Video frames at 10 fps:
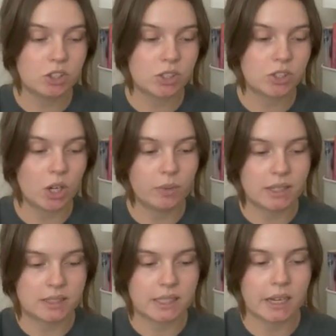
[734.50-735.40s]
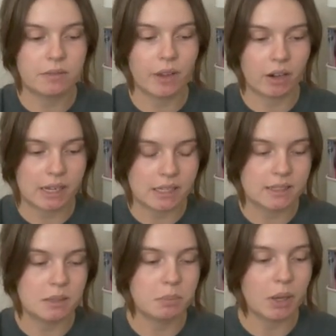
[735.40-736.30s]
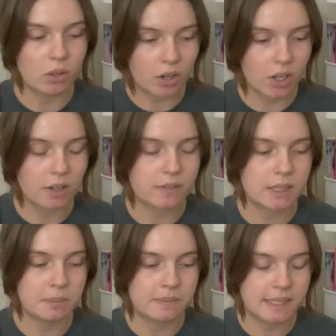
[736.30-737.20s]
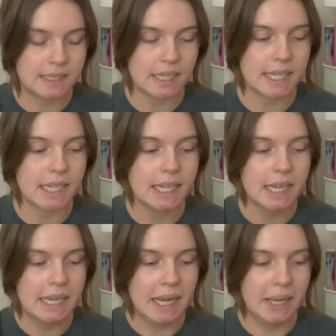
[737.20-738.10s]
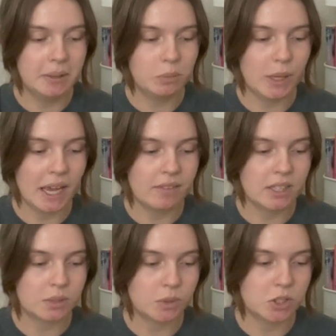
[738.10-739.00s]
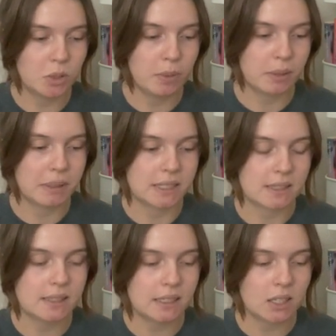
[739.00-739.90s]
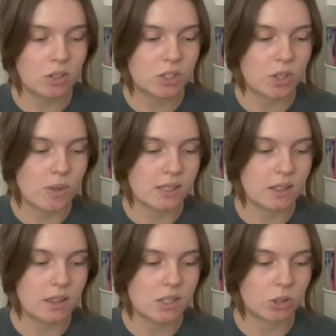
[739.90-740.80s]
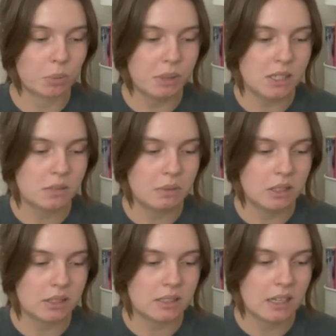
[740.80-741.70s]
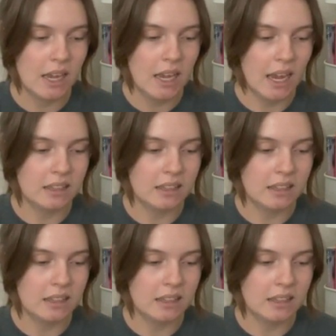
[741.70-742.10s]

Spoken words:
So this is a very easy bell curve to see. We have this one so big because it's 600, so these are the biggest books, and